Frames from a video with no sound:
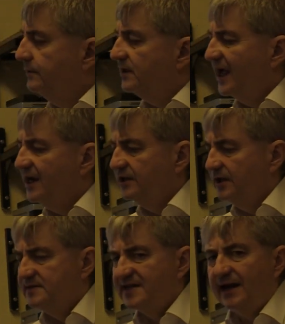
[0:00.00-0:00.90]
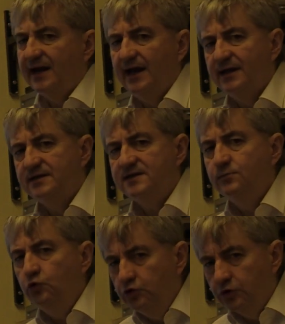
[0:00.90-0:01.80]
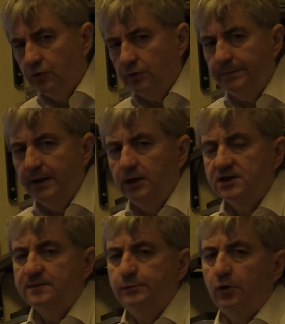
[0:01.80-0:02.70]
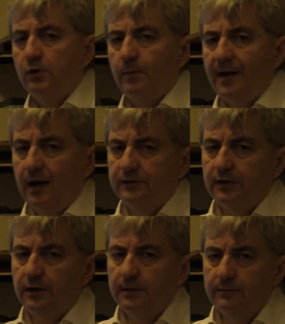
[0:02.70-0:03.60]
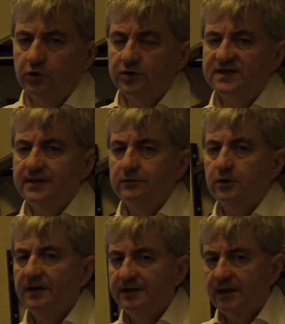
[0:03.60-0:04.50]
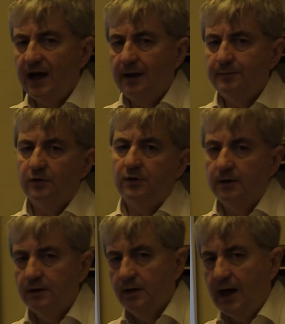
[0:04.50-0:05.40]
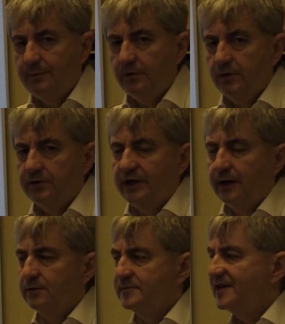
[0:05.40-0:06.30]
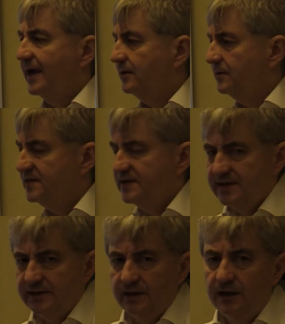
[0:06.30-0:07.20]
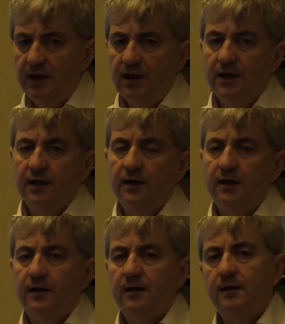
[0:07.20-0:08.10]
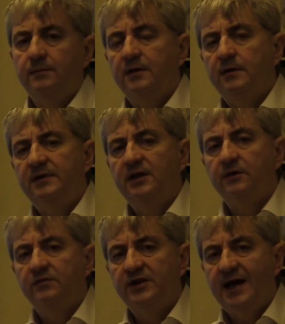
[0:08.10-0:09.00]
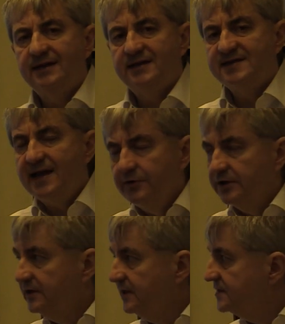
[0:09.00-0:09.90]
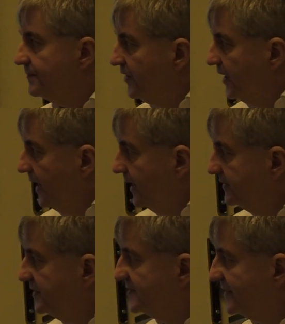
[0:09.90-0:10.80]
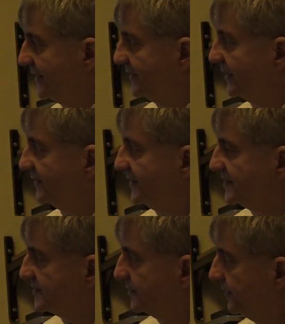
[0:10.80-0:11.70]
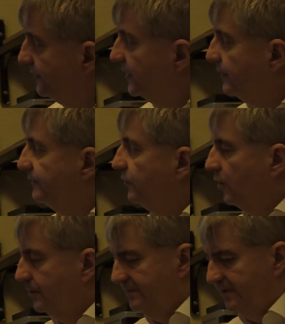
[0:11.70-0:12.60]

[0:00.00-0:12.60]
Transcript: Canadian psychiatrist Munro spoke about monosymptomatic hypochondriacal psychosis in the middle of the 1970s, and he said that this form,